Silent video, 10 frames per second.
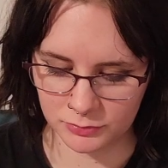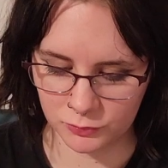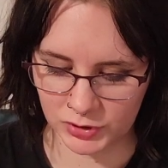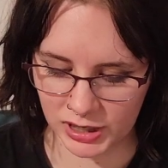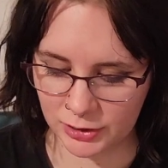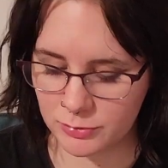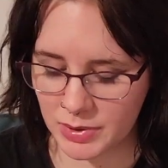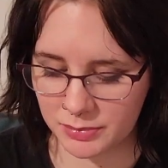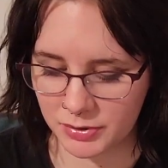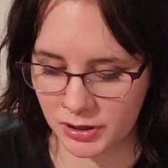What I
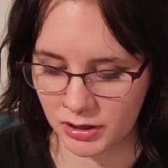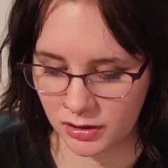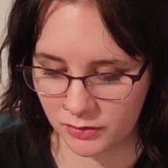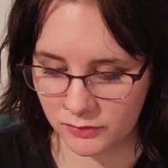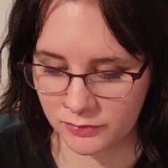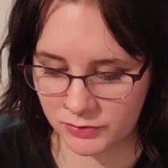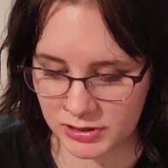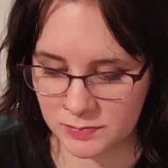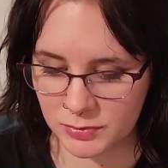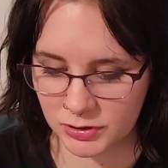remember of
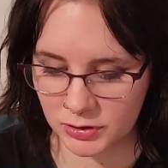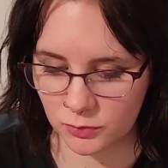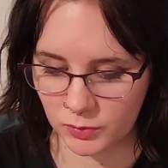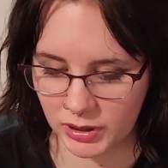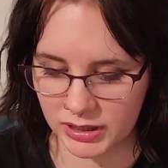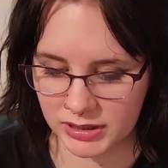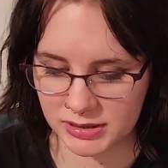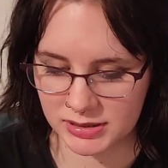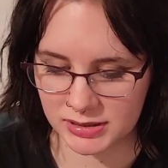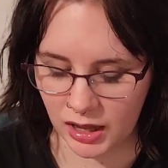this book
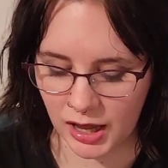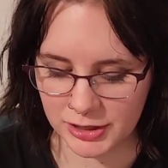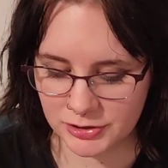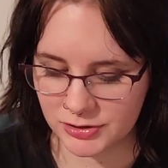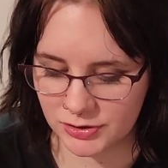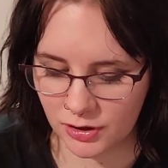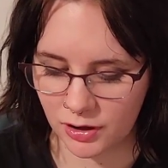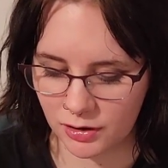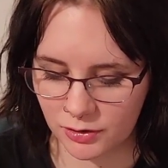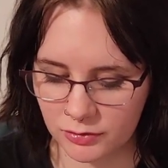was I just
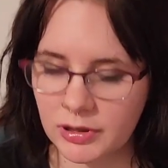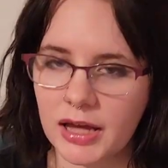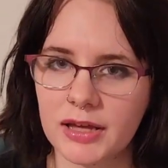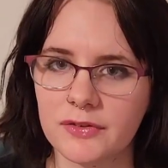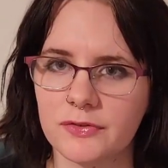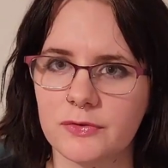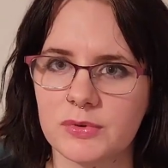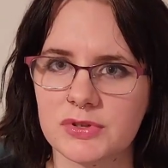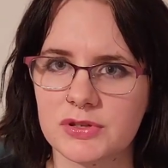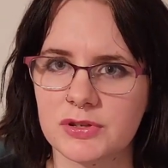thought her life
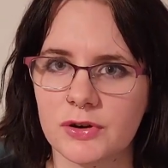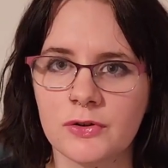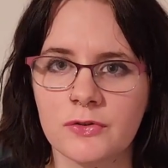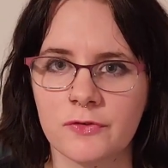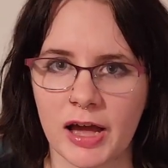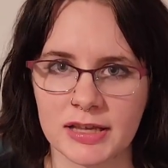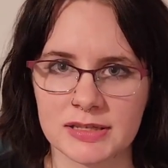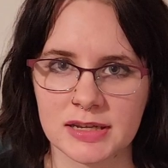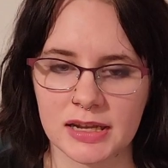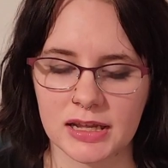was so
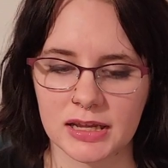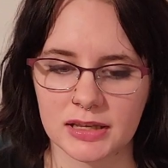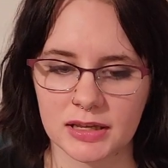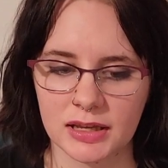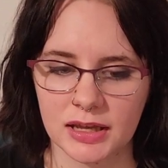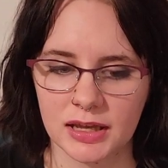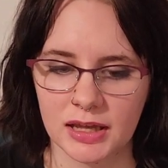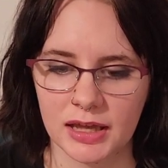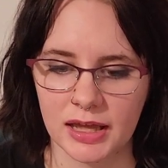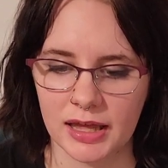fascinating,
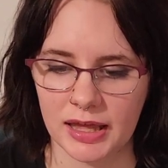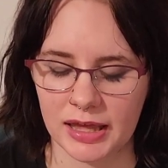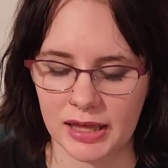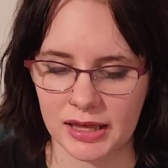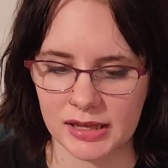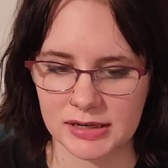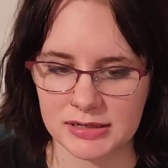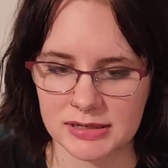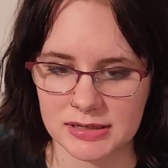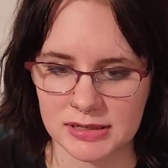
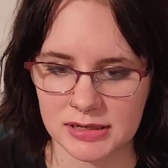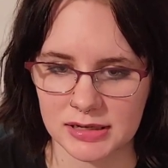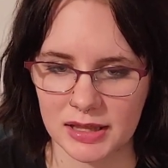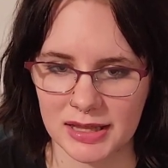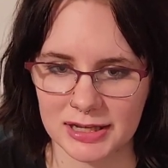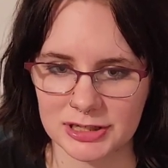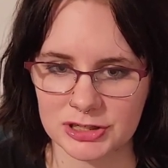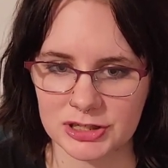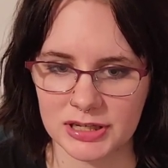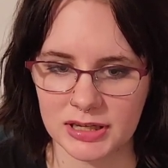and
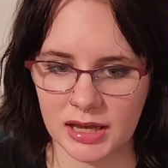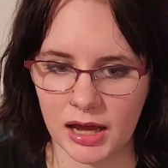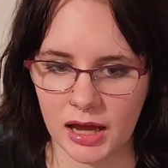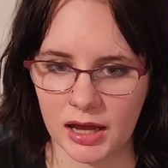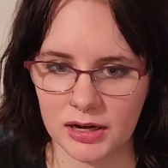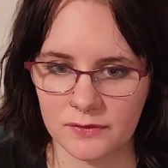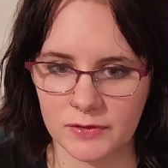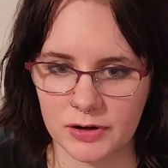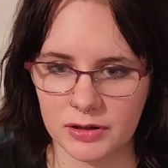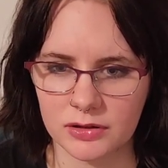she had
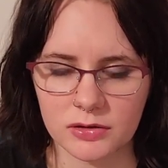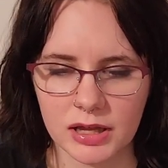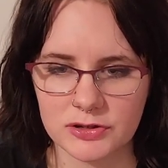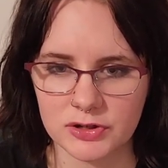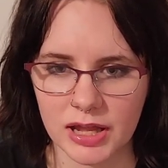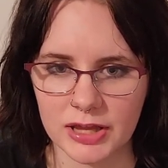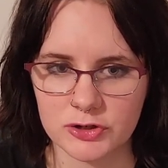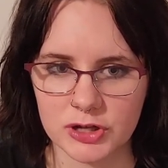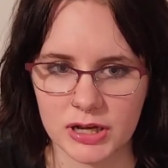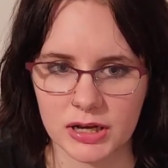very little
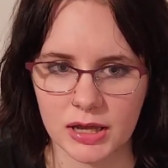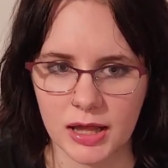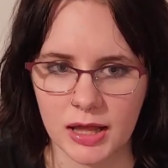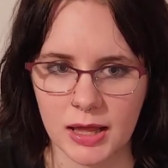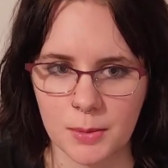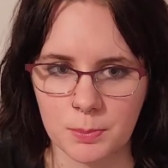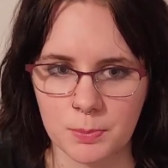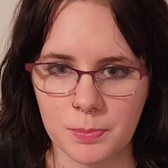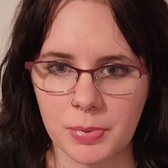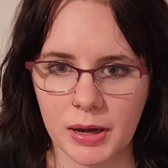education,
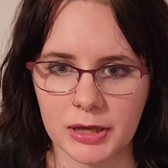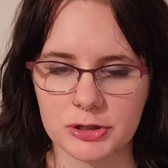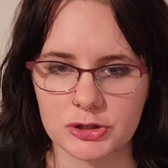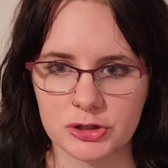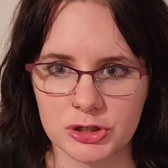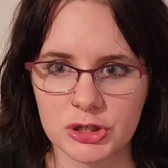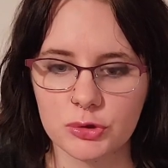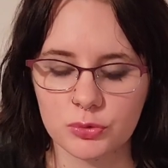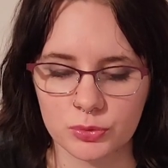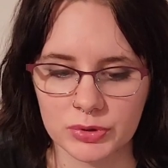but she
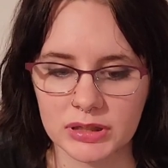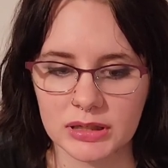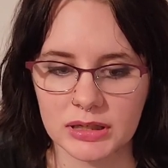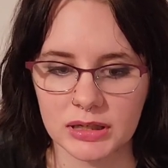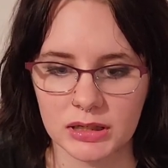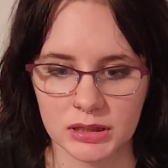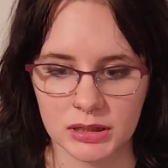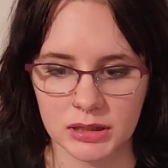really,